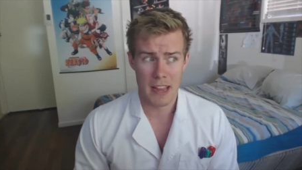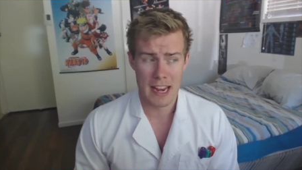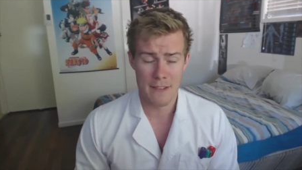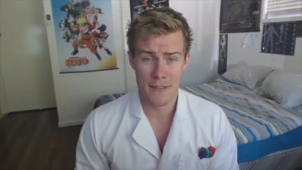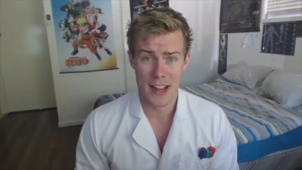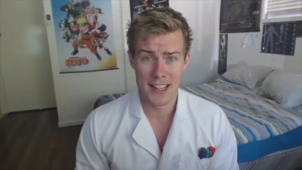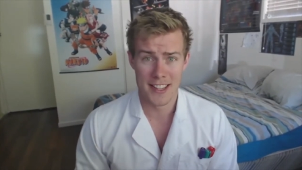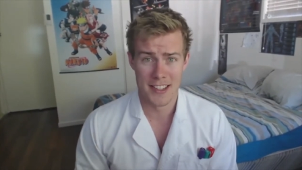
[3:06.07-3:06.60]

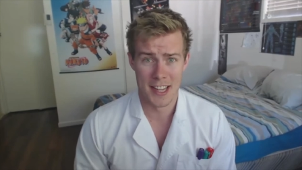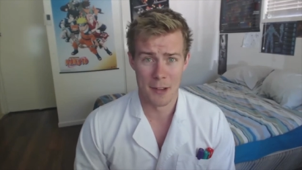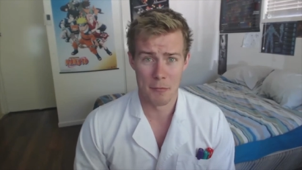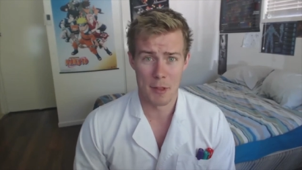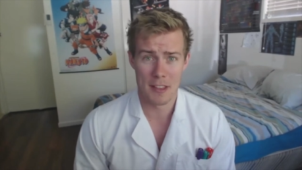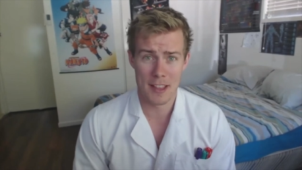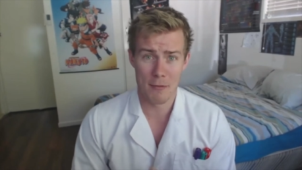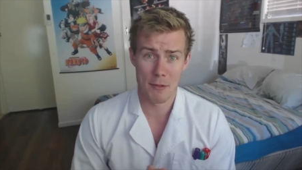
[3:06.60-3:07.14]
invented
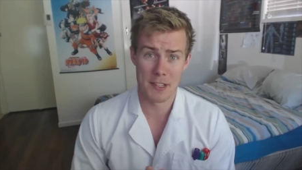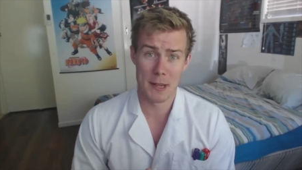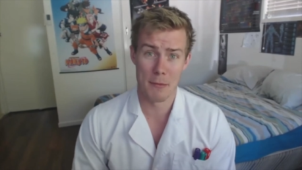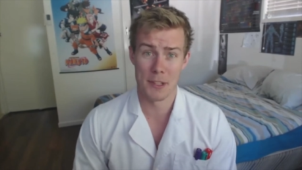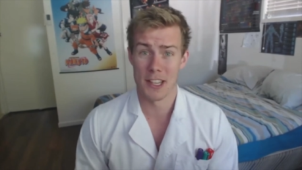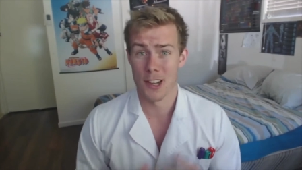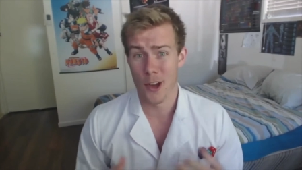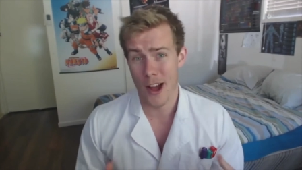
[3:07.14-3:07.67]
something that
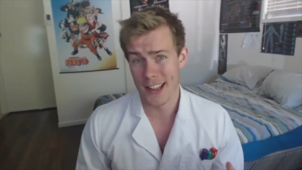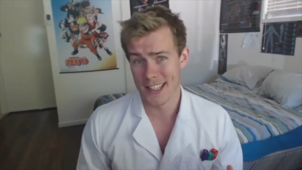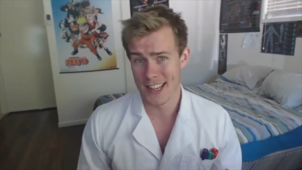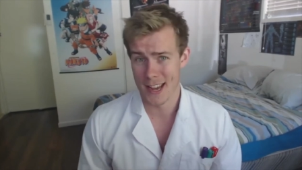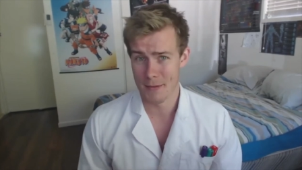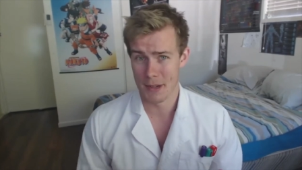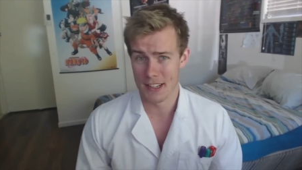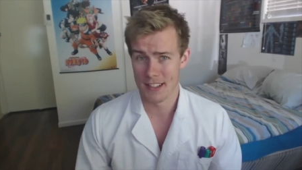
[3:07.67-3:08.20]
resembles a
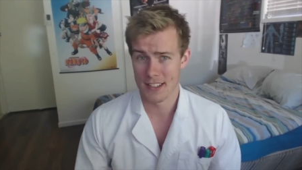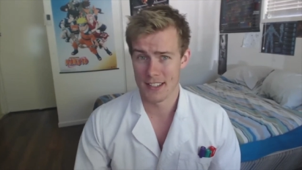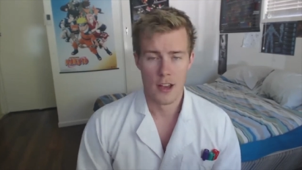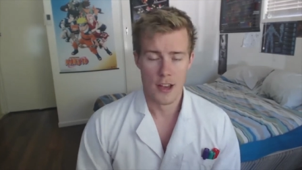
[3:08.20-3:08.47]
lightsaber.